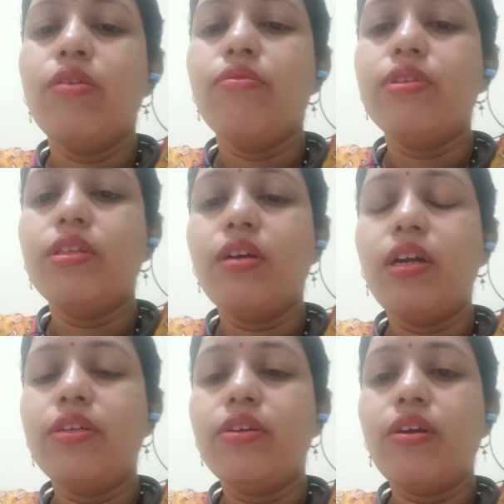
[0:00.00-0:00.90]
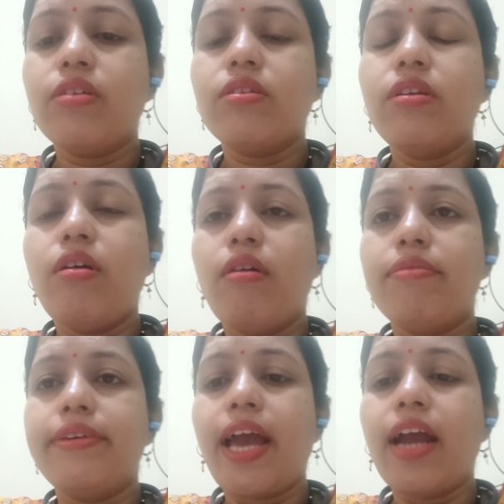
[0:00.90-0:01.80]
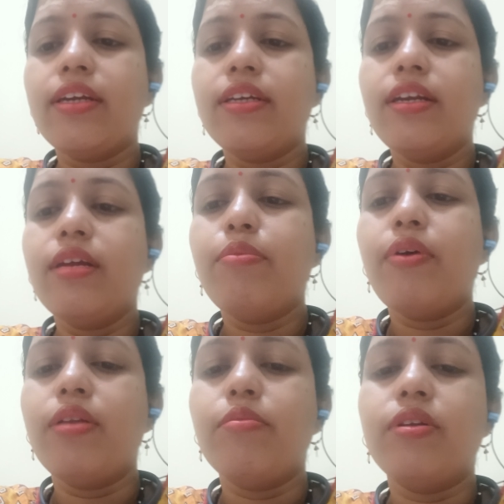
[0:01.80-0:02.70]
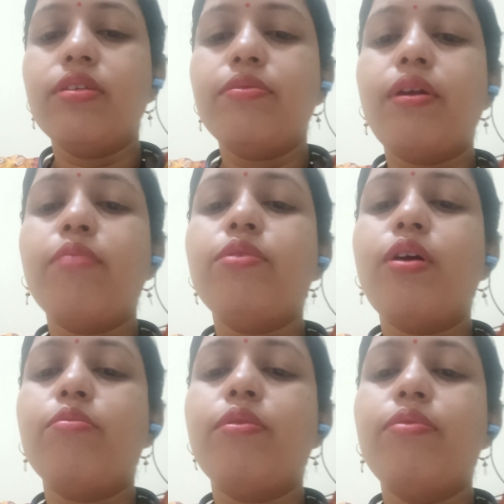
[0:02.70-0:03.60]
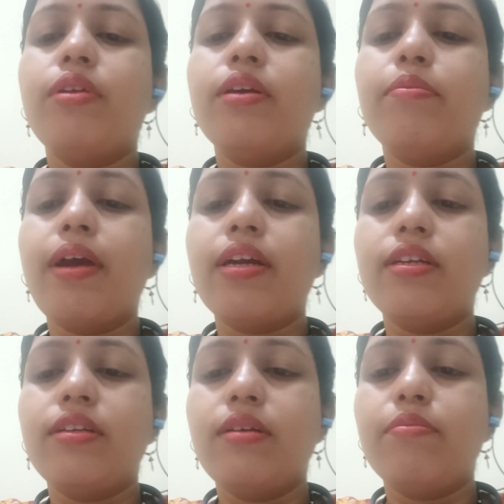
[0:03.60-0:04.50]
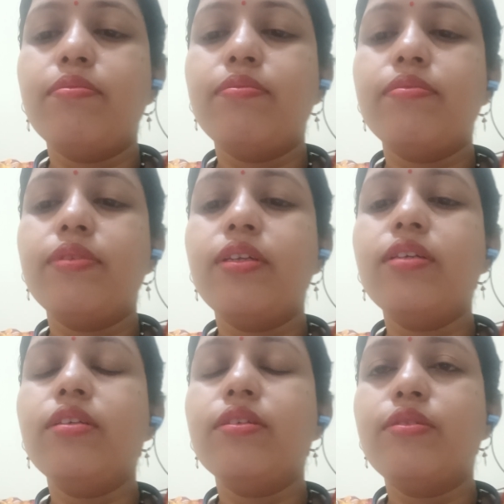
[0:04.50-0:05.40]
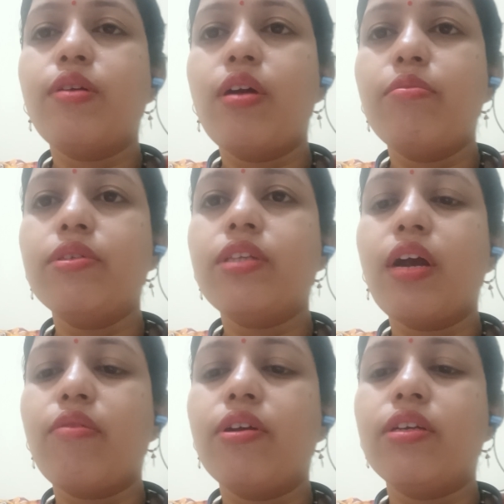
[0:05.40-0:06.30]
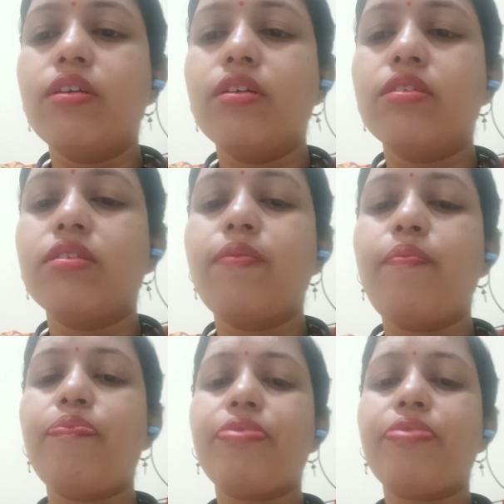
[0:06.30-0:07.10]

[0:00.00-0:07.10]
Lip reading: with the introduction of tag DNA polymerase from thermophilic bacterium, that is Thermus aquaticus.